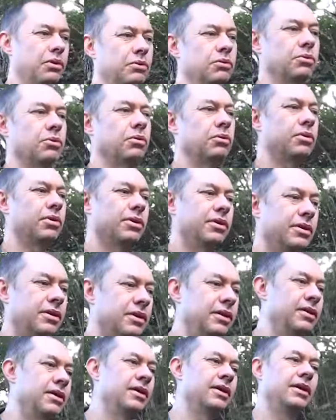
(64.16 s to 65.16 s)
in all,
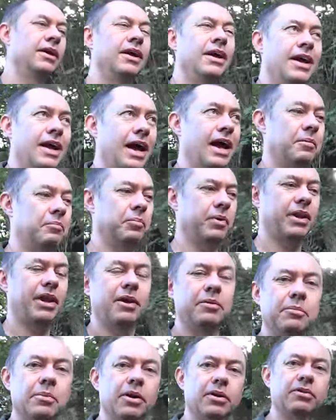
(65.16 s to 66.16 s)
haven't been
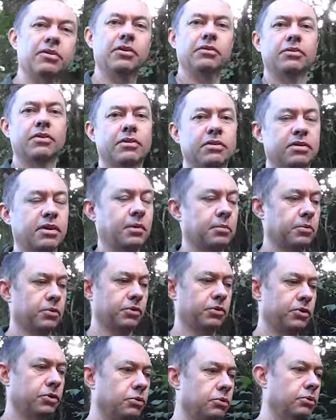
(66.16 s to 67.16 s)
out much over the summer
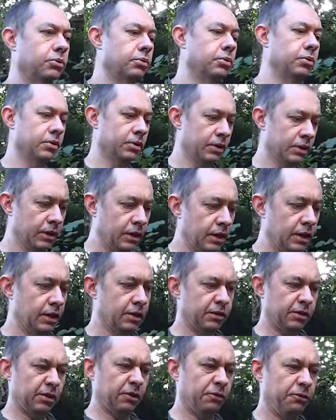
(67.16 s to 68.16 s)
at all.
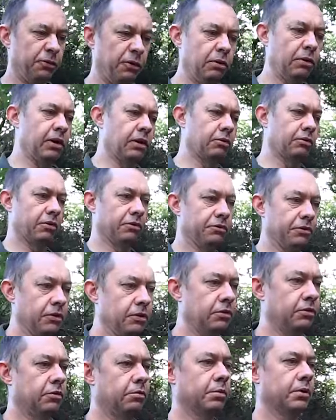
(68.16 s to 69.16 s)
Did a few little
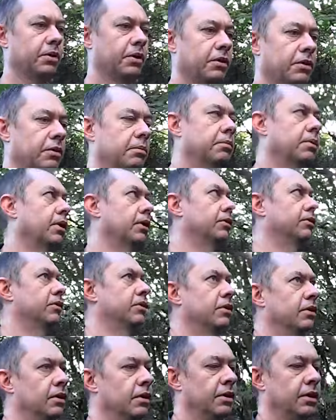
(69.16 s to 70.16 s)
reviews, but nothing much.
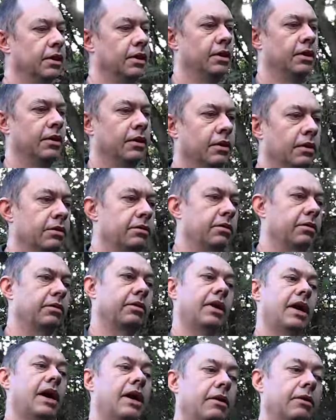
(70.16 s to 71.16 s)
So
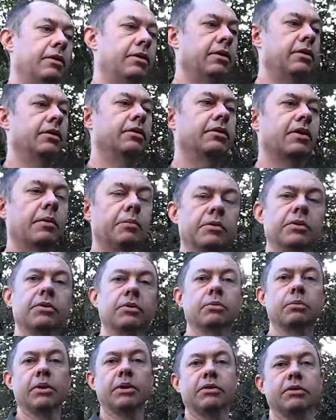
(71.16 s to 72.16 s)
now it's coming to
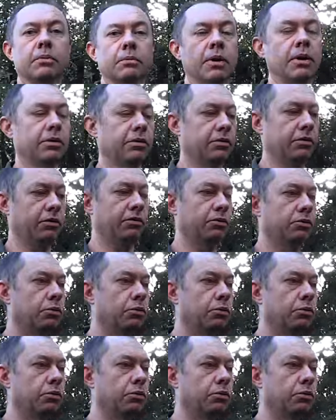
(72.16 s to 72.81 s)
the winter months, it's